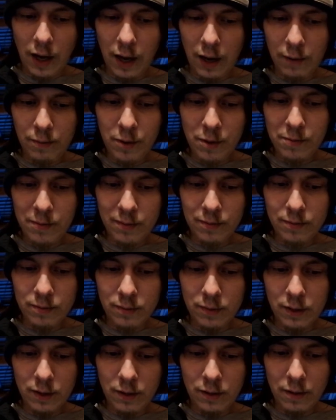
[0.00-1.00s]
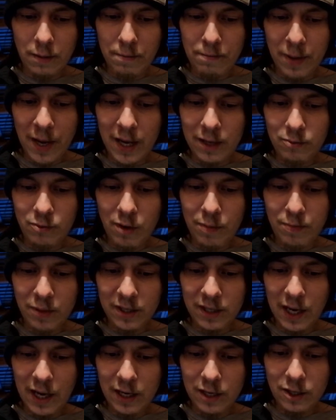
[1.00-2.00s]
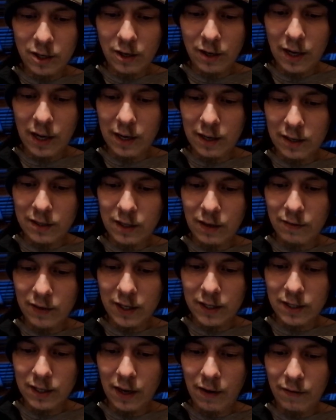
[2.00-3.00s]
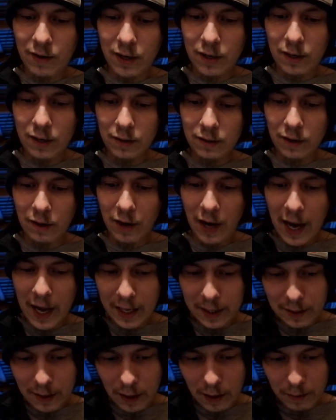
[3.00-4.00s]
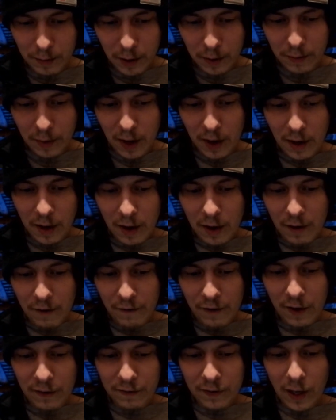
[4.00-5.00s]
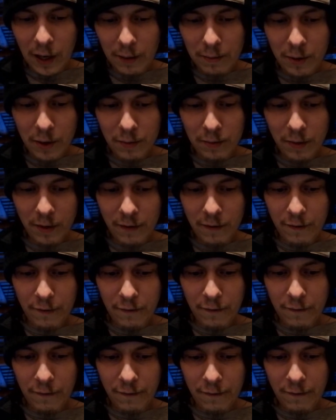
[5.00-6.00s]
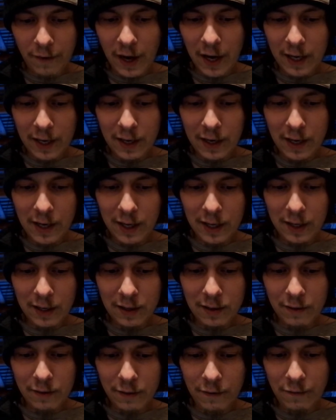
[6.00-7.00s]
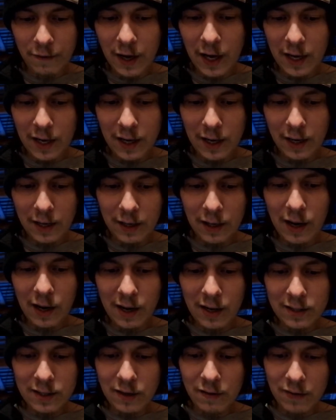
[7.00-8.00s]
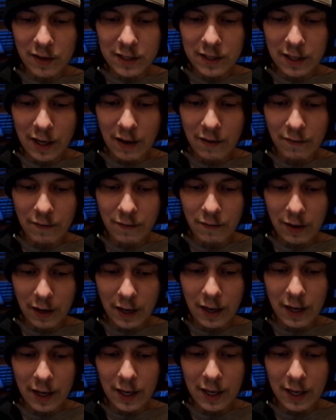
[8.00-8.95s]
album, Bad Reputation 1977, their 8th album. Fifth album, Fighting 1975, their